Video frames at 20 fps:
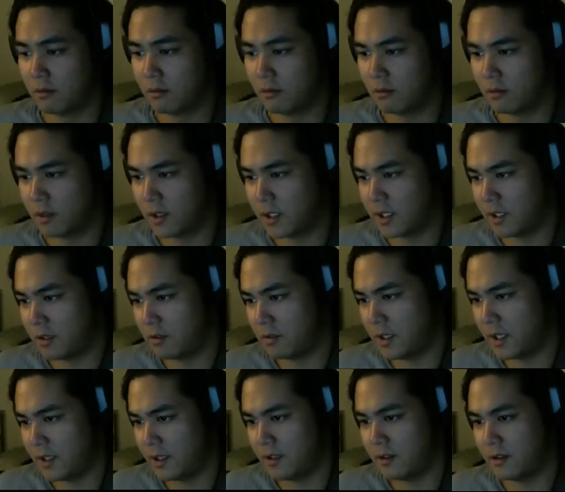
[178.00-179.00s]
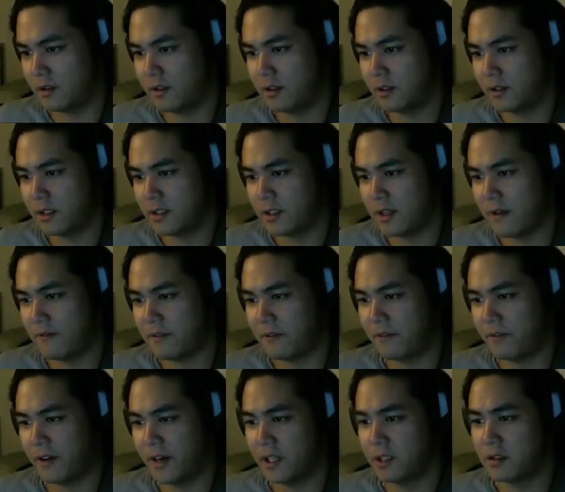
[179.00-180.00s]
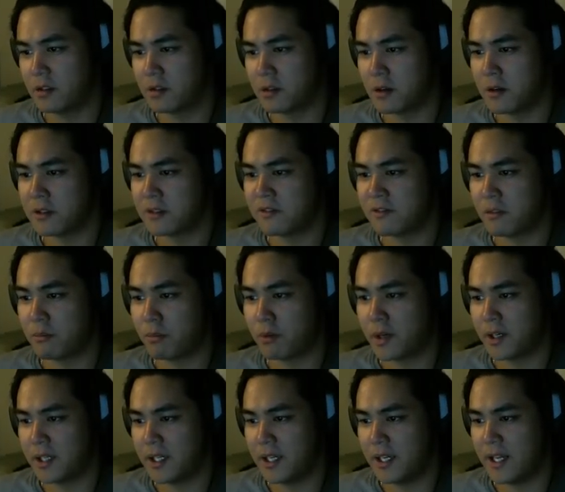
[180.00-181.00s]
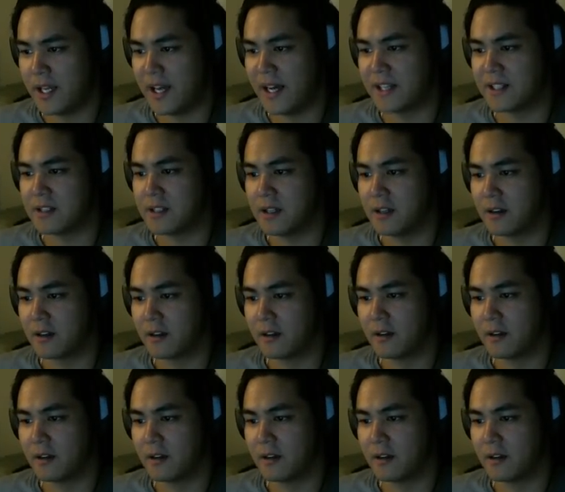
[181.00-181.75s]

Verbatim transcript: Well, I can't do that either. I guess I have to find the source of the breaking glass then.